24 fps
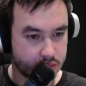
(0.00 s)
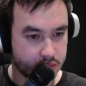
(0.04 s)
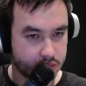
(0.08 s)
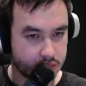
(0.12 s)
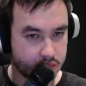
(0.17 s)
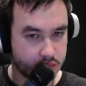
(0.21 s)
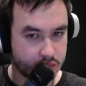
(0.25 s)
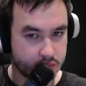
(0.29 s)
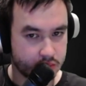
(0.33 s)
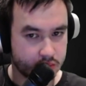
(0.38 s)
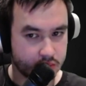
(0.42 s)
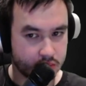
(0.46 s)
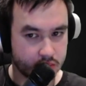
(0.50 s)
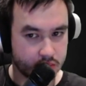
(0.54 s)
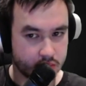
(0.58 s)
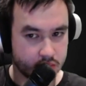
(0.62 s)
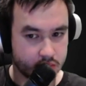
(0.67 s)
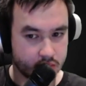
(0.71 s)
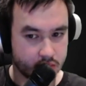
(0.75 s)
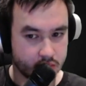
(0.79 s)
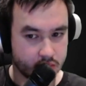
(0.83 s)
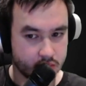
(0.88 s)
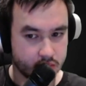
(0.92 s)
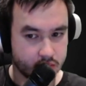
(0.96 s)

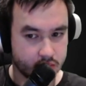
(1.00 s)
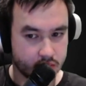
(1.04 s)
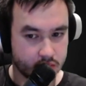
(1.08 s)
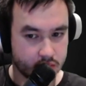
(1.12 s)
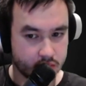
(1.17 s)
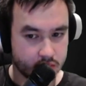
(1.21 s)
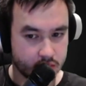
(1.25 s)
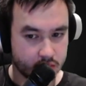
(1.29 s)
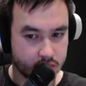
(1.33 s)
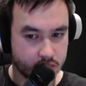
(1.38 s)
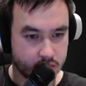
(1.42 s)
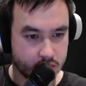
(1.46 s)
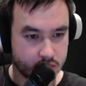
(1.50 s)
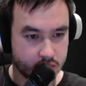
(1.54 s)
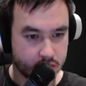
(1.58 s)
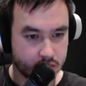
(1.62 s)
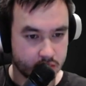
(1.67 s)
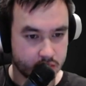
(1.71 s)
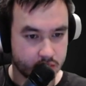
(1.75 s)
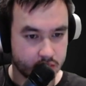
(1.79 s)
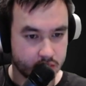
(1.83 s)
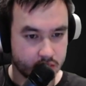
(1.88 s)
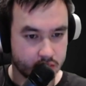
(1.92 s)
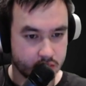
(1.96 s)

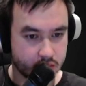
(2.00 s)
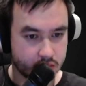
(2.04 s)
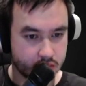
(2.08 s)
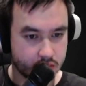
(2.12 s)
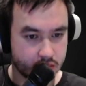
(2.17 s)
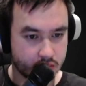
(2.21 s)
This person isn't speaking.